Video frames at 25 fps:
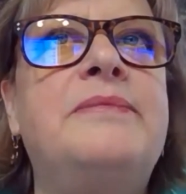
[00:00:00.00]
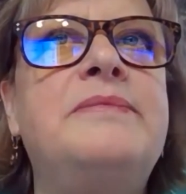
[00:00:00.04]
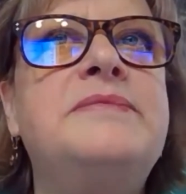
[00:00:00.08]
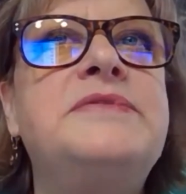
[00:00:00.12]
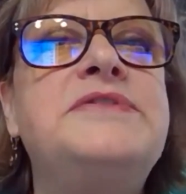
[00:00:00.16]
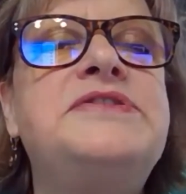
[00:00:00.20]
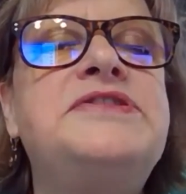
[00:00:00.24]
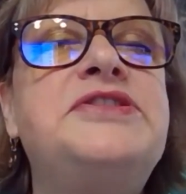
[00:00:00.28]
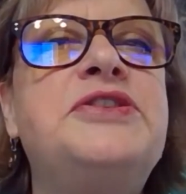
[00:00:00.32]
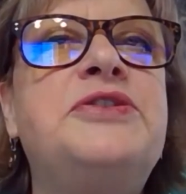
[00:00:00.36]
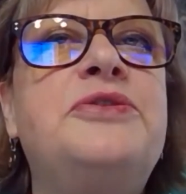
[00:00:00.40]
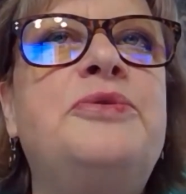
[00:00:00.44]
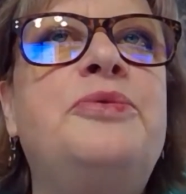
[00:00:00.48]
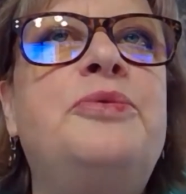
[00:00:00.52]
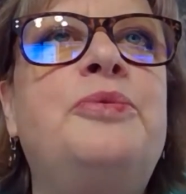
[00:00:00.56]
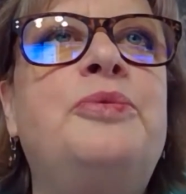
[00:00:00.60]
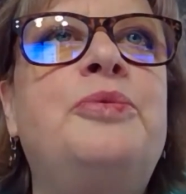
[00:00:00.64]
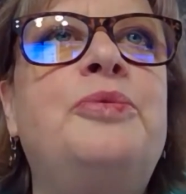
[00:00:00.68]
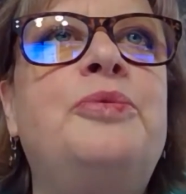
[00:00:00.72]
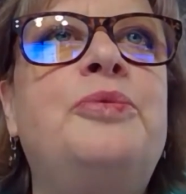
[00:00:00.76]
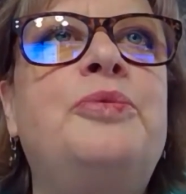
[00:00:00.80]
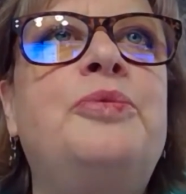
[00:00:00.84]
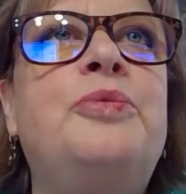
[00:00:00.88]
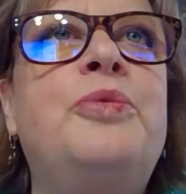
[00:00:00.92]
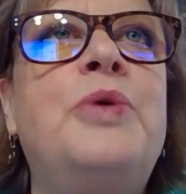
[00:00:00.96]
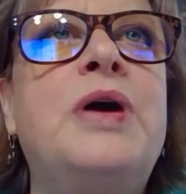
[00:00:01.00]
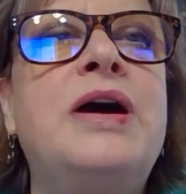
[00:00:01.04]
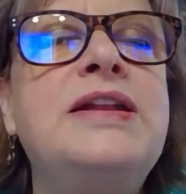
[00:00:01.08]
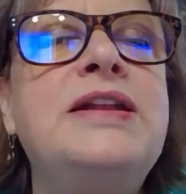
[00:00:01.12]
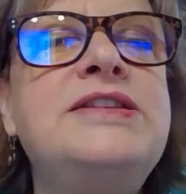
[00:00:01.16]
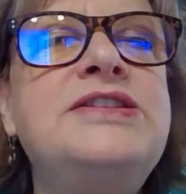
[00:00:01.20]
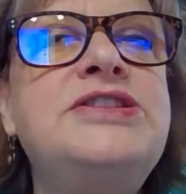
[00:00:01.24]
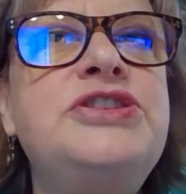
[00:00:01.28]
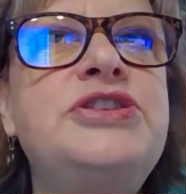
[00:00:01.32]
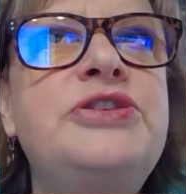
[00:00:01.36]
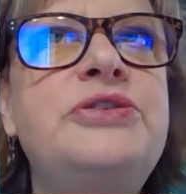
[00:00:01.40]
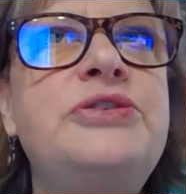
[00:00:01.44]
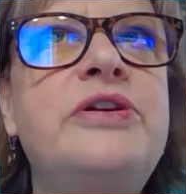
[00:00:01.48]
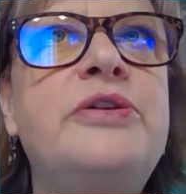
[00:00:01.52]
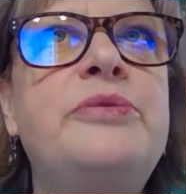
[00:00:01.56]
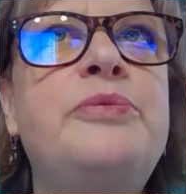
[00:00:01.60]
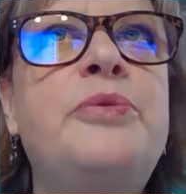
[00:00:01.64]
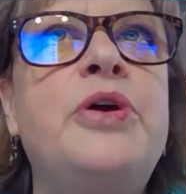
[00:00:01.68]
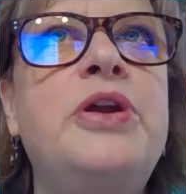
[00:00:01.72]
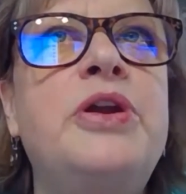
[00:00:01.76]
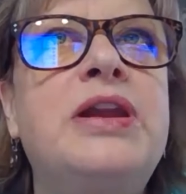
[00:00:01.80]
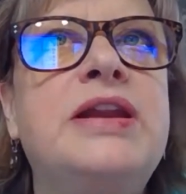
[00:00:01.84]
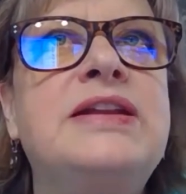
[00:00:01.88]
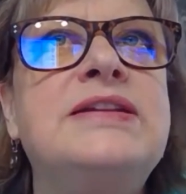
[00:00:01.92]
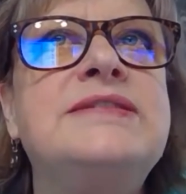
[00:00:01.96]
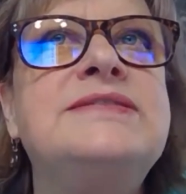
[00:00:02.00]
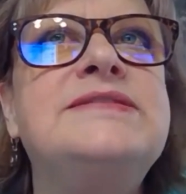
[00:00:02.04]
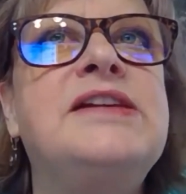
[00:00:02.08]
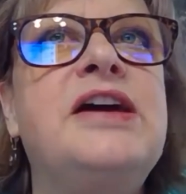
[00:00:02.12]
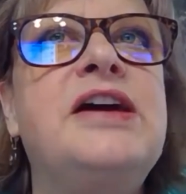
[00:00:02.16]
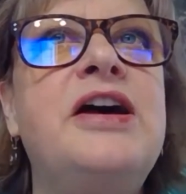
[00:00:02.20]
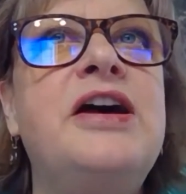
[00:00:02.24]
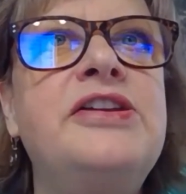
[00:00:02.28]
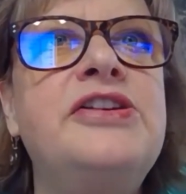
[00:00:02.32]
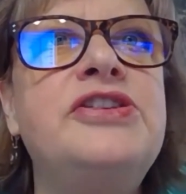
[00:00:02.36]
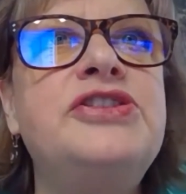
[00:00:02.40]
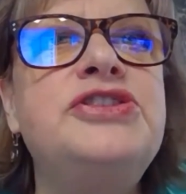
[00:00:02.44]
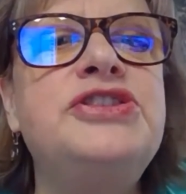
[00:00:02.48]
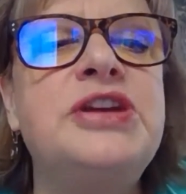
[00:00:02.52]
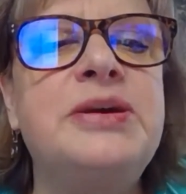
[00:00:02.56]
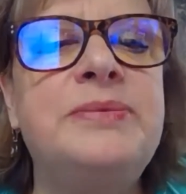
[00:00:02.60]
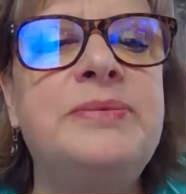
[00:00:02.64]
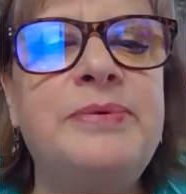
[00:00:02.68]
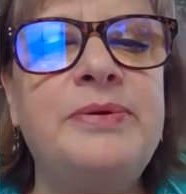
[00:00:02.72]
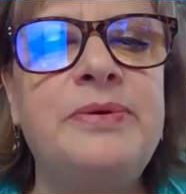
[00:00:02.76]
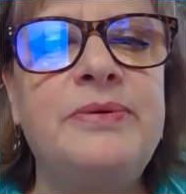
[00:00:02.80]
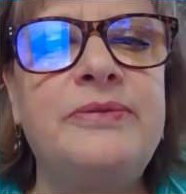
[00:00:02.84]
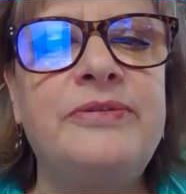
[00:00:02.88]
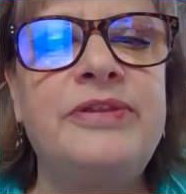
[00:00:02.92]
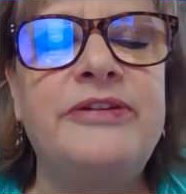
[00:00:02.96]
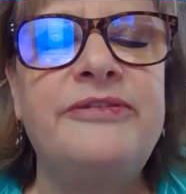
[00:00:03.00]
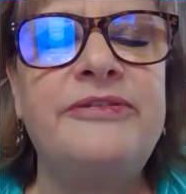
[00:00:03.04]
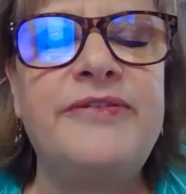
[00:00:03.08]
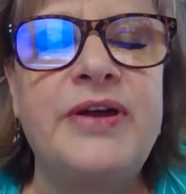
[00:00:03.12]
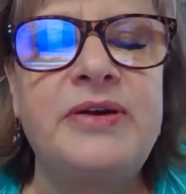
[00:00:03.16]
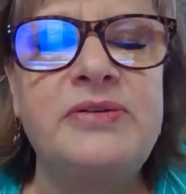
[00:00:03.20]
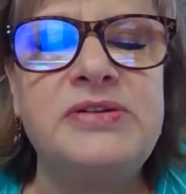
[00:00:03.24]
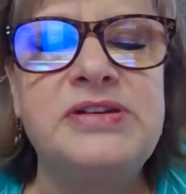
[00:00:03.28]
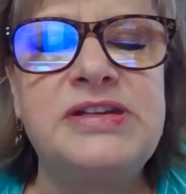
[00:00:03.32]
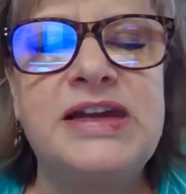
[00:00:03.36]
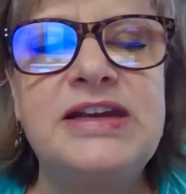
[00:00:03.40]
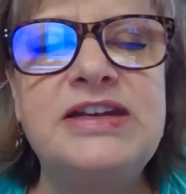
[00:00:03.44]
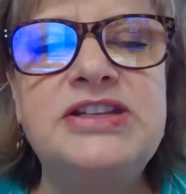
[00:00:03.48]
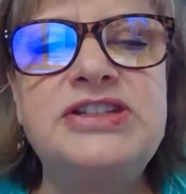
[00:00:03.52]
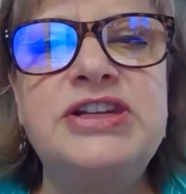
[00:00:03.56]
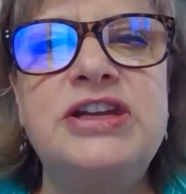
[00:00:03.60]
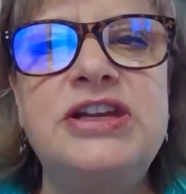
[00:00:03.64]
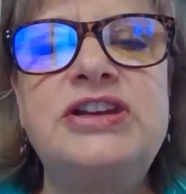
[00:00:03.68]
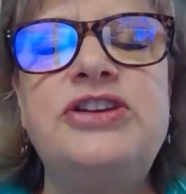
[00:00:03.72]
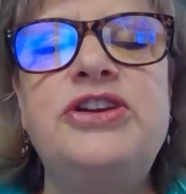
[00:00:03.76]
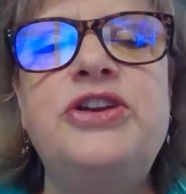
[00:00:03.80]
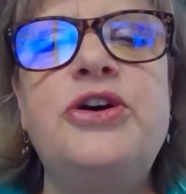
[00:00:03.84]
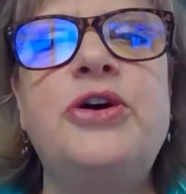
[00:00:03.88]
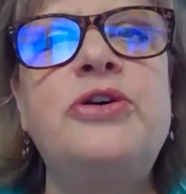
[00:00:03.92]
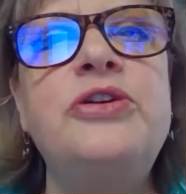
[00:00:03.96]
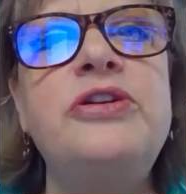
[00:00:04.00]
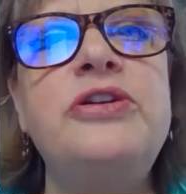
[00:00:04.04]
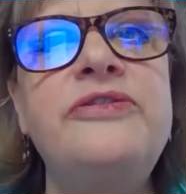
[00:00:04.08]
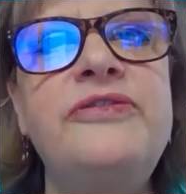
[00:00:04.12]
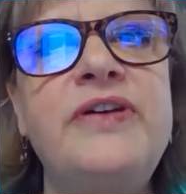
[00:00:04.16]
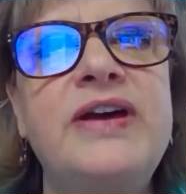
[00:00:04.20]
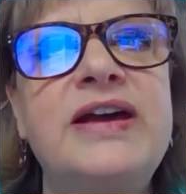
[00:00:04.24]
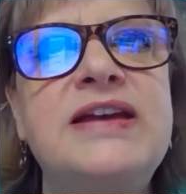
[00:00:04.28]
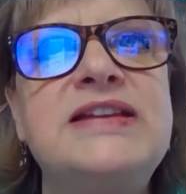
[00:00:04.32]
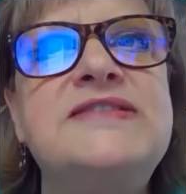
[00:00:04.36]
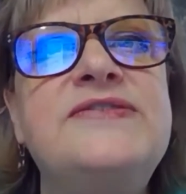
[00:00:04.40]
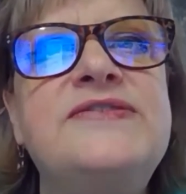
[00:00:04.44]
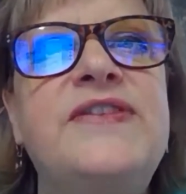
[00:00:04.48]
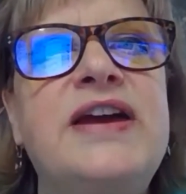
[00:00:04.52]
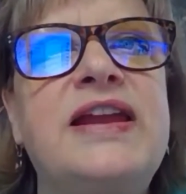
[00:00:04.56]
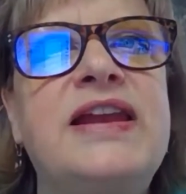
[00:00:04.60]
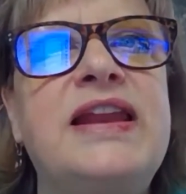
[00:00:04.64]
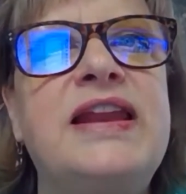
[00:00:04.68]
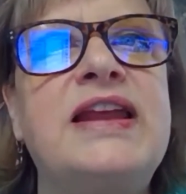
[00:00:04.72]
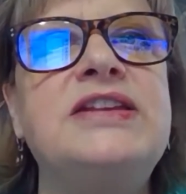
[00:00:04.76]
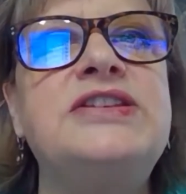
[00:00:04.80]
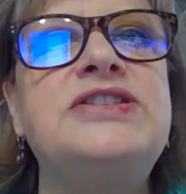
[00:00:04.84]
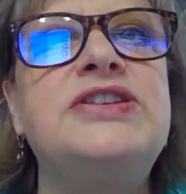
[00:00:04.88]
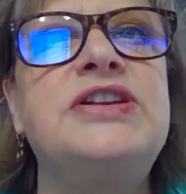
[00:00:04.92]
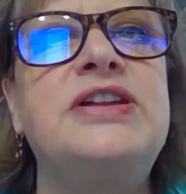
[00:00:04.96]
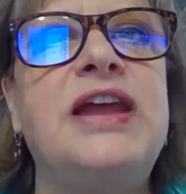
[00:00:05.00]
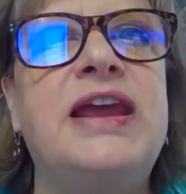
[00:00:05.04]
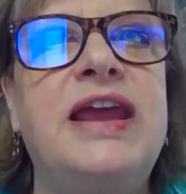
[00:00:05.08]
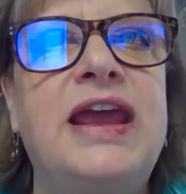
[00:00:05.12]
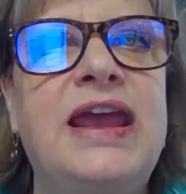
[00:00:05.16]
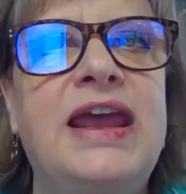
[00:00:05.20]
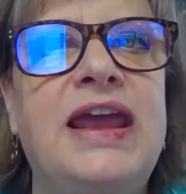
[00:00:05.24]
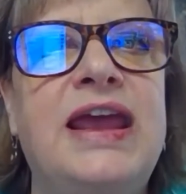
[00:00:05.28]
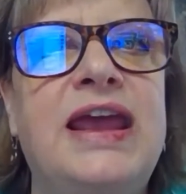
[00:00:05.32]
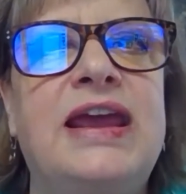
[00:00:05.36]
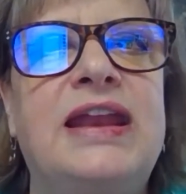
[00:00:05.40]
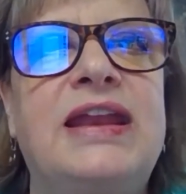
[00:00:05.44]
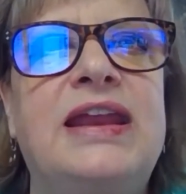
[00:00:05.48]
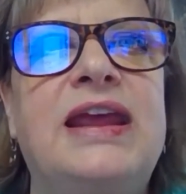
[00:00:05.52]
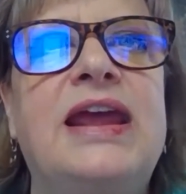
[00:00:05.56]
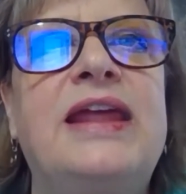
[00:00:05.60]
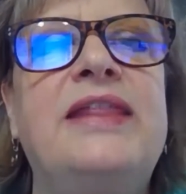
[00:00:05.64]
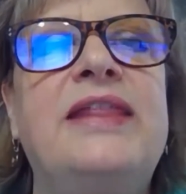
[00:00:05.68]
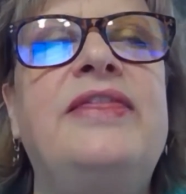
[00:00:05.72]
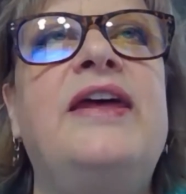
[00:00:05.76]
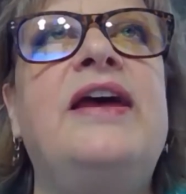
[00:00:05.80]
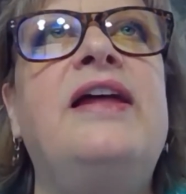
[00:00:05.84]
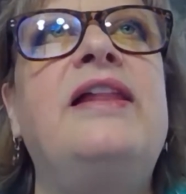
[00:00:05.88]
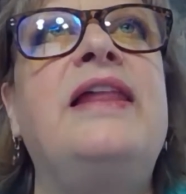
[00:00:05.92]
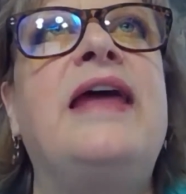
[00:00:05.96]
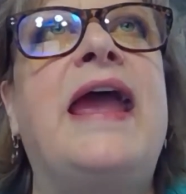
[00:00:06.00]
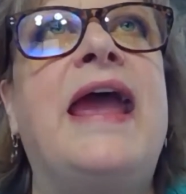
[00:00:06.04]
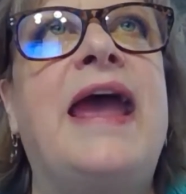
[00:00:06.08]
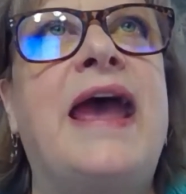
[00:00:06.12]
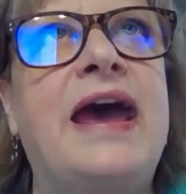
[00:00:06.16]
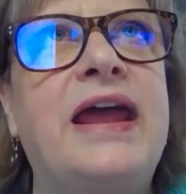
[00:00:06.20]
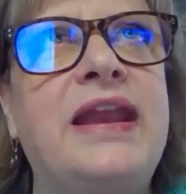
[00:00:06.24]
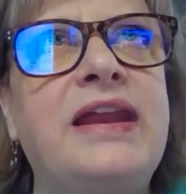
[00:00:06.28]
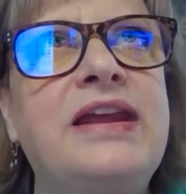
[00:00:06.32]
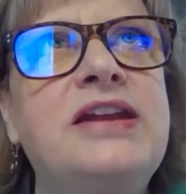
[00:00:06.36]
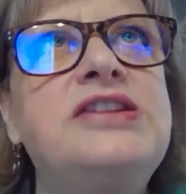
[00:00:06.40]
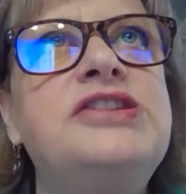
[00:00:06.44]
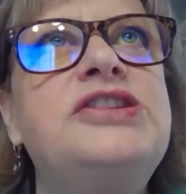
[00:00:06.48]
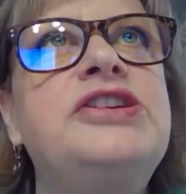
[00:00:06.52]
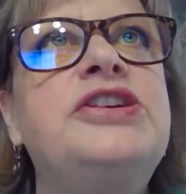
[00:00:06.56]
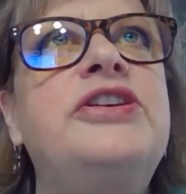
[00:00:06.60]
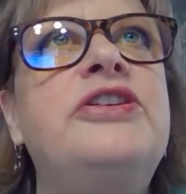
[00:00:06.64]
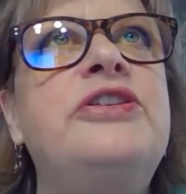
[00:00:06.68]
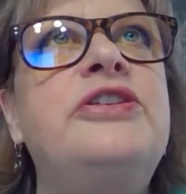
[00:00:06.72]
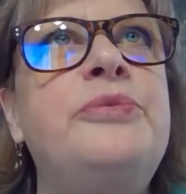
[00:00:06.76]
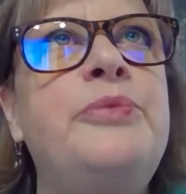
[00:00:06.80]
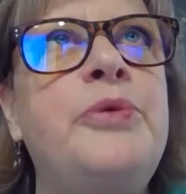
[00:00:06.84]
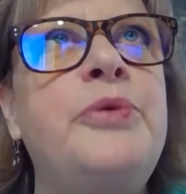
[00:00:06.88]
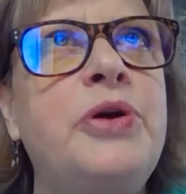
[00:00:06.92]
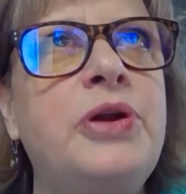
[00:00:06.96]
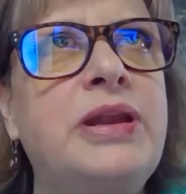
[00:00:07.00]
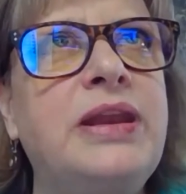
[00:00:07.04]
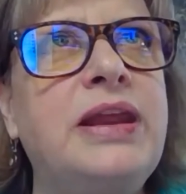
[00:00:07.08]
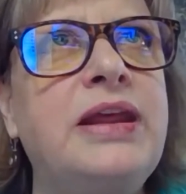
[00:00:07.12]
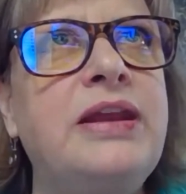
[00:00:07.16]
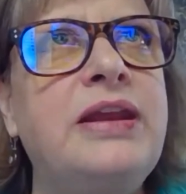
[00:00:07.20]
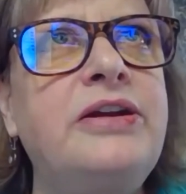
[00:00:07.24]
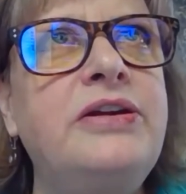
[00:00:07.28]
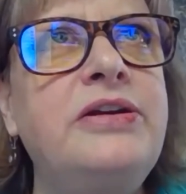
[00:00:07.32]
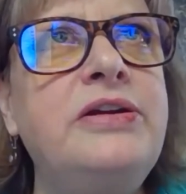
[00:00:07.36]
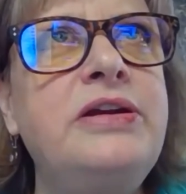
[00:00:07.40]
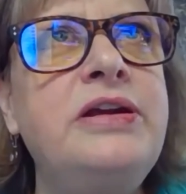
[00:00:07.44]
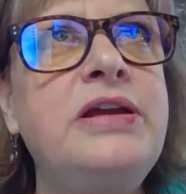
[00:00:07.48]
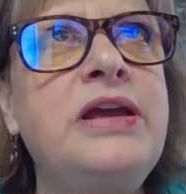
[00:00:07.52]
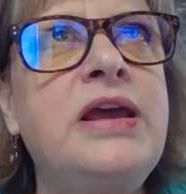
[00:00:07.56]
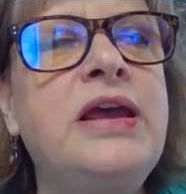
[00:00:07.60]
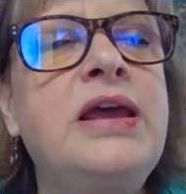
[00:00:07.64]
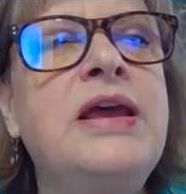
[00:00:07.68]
So once you're awarded a scholarship, the foundation notifies financial aid and they'll add it to your award letter.